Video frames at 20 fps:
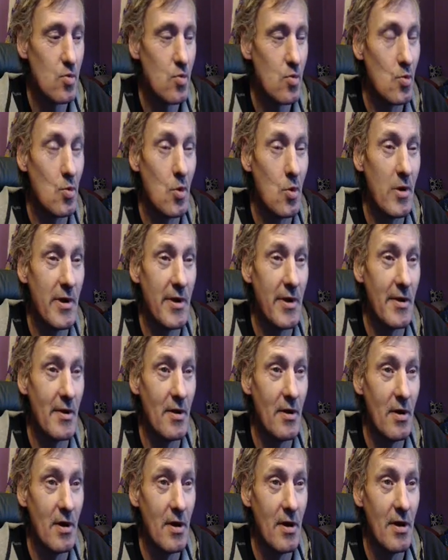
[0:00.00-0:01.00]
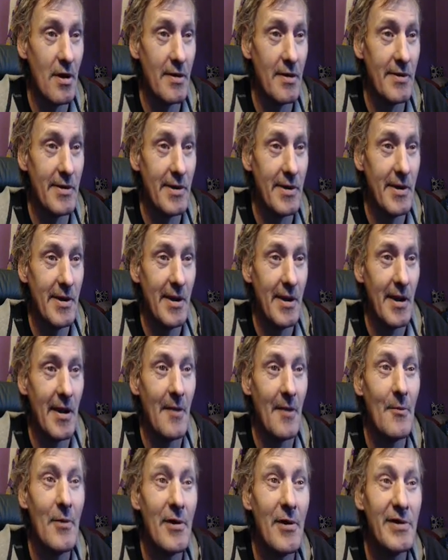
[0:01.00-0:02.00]
well, I
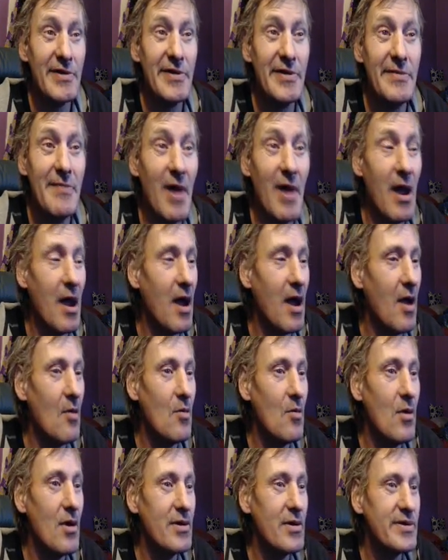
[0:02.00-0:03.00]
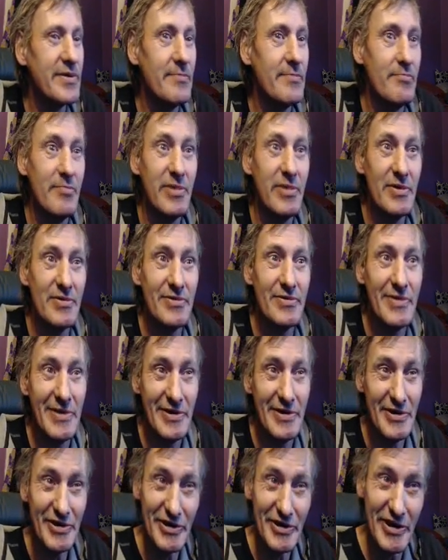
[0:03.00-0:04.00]
want to build a
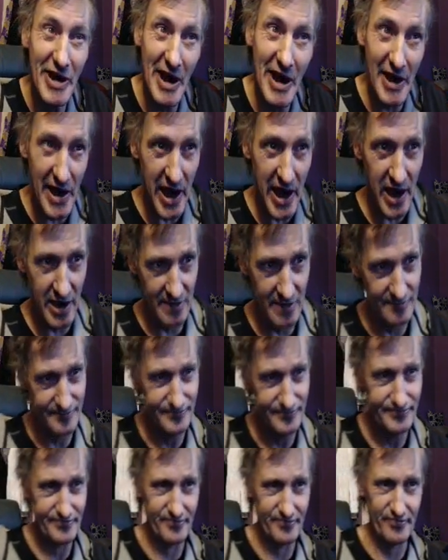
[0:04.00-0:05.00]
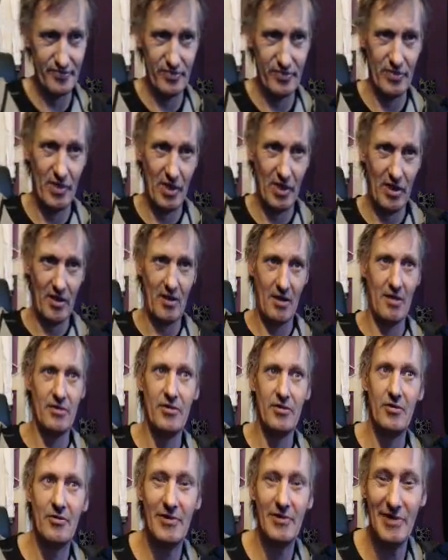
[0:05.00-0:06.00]
Jenny. You
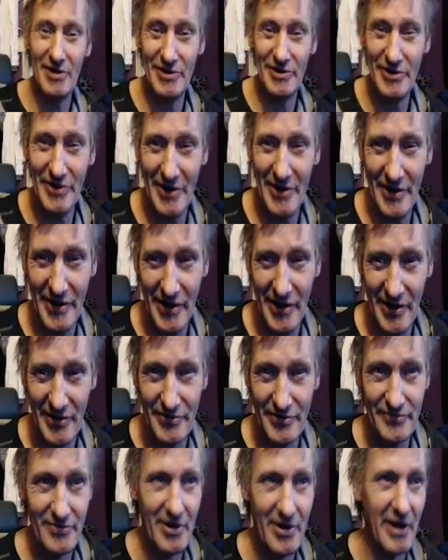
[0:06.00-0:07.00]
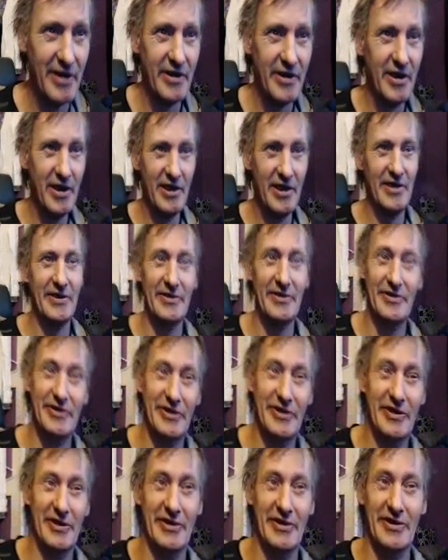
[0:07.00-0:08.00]
know what a Jenny is, right? A
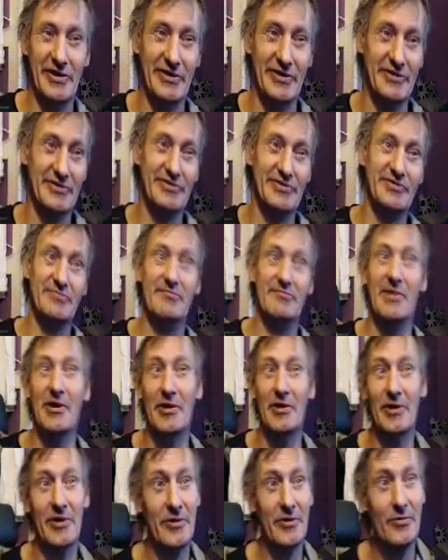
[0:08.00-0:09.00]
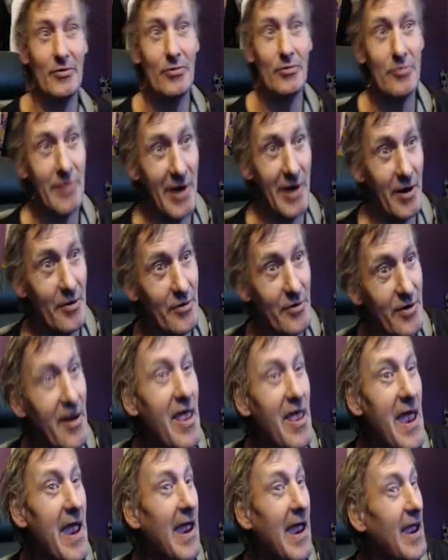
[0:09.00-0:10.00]
Jenny is a merry-go-round
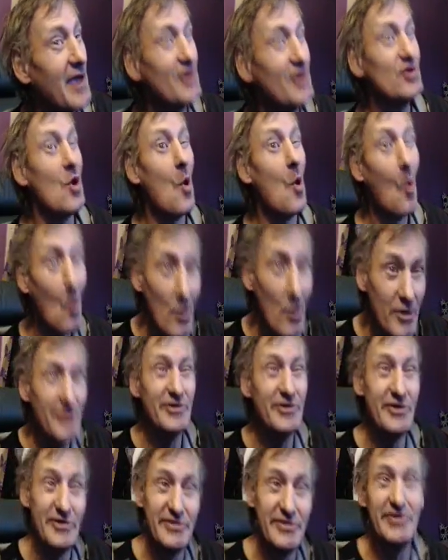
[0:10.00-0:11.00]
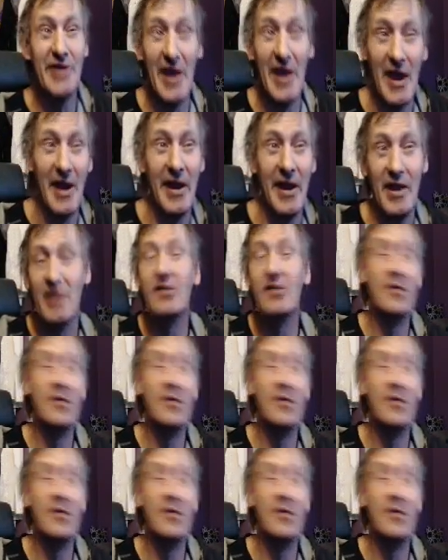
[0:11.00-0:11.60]
that has horses on it.